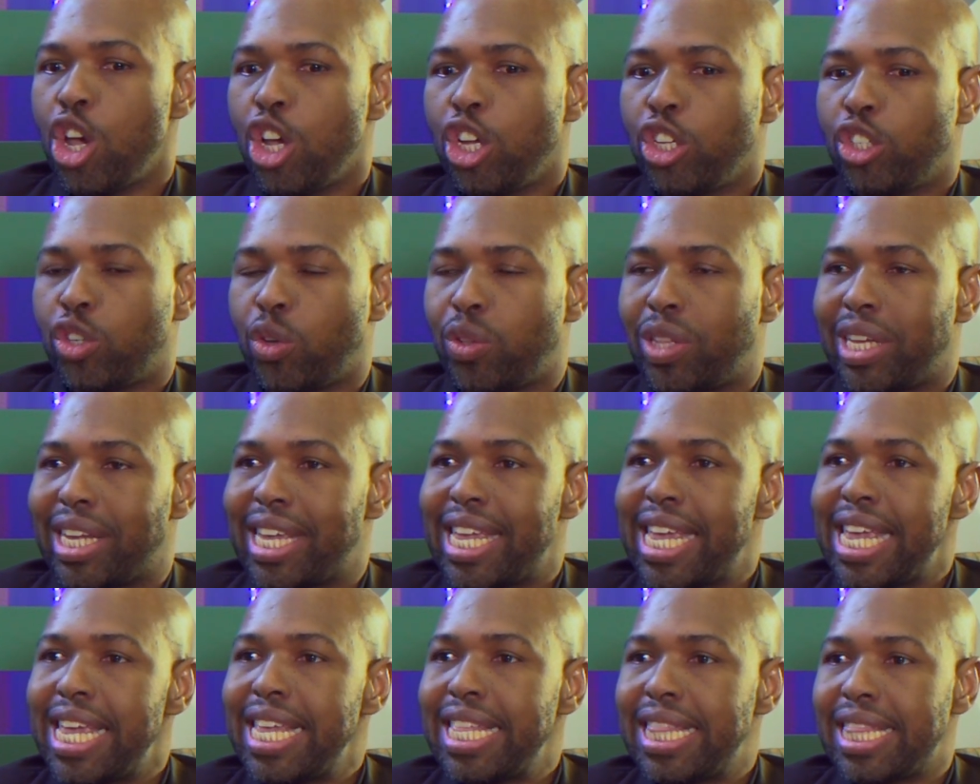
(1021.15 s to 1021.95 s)
So the
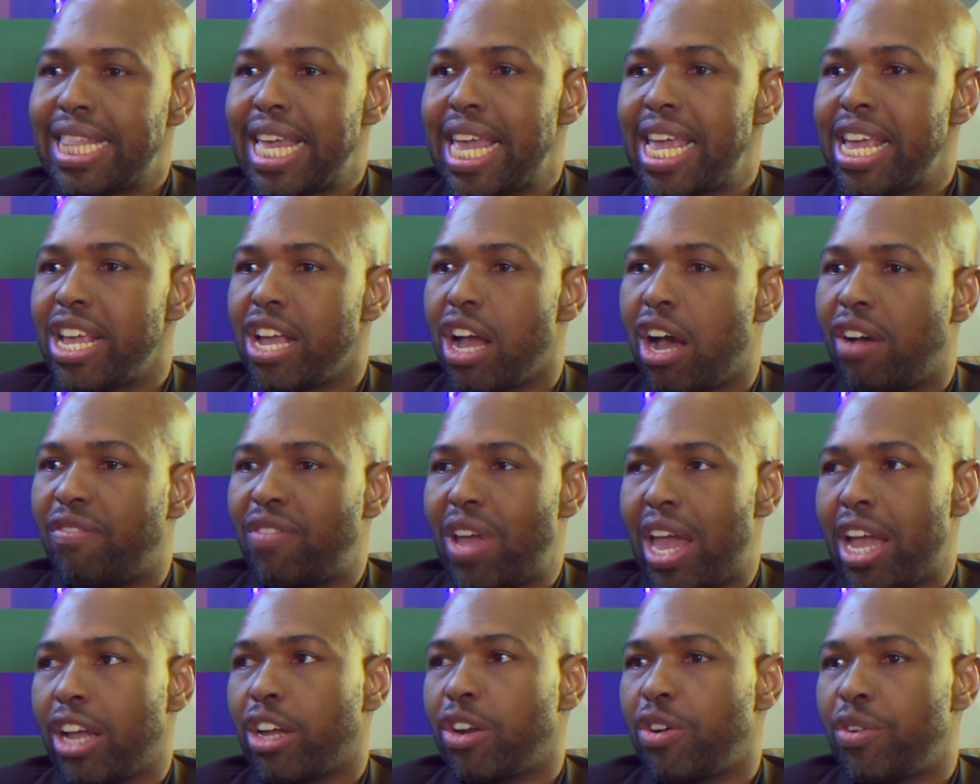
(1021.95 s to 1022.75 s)
key thing of
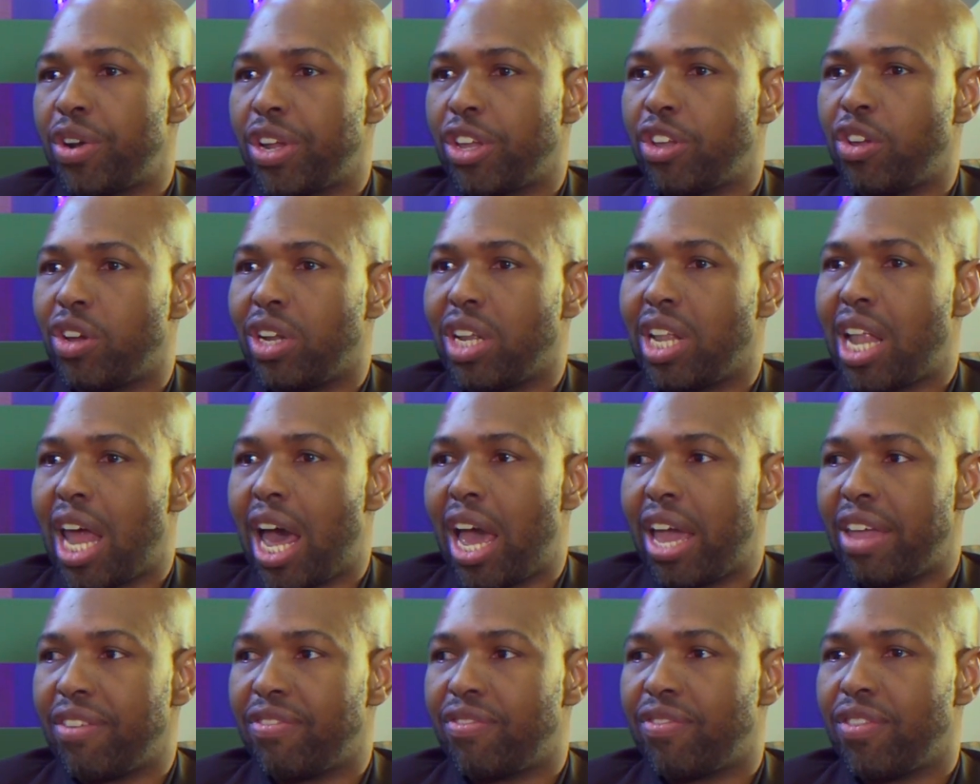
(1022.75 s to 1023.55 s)
anchoring your
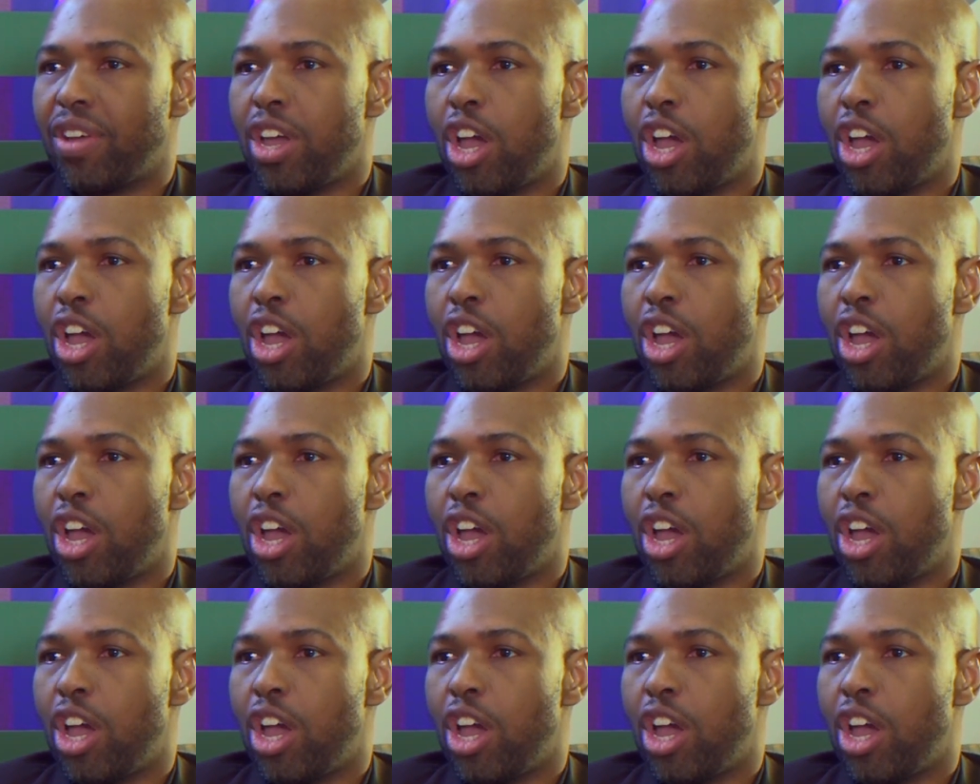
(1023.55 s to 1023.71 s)
life